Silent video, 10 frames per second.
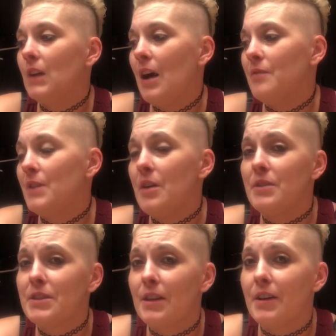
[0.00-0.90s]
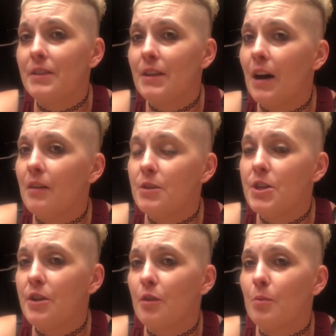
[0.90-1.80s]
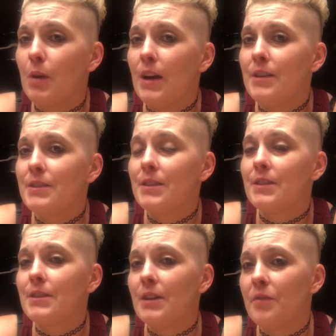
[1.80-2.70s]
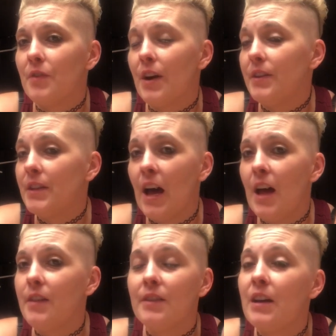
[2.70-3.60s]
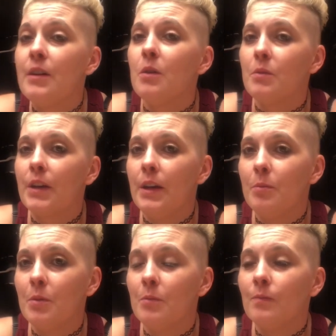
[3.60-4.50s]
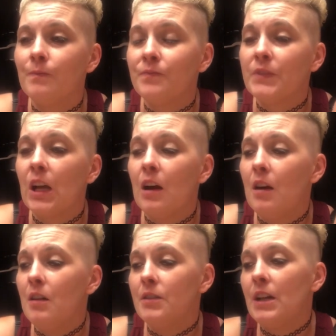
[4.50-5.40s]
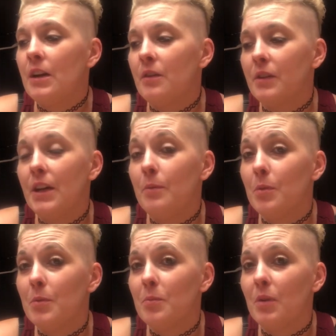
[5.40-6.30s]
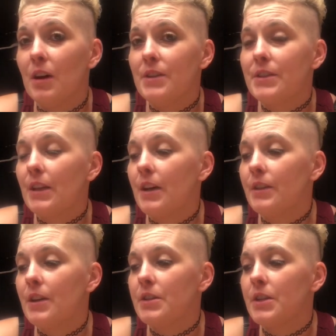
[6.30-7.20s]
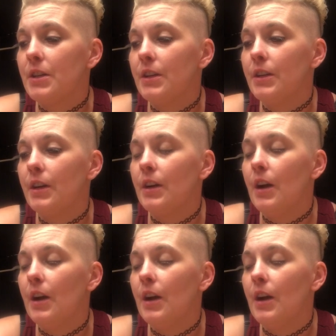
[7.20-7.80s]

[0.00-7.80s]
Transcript: I've noticed like the Dollar General brands and stuff like that, they don't keep them in place like they should.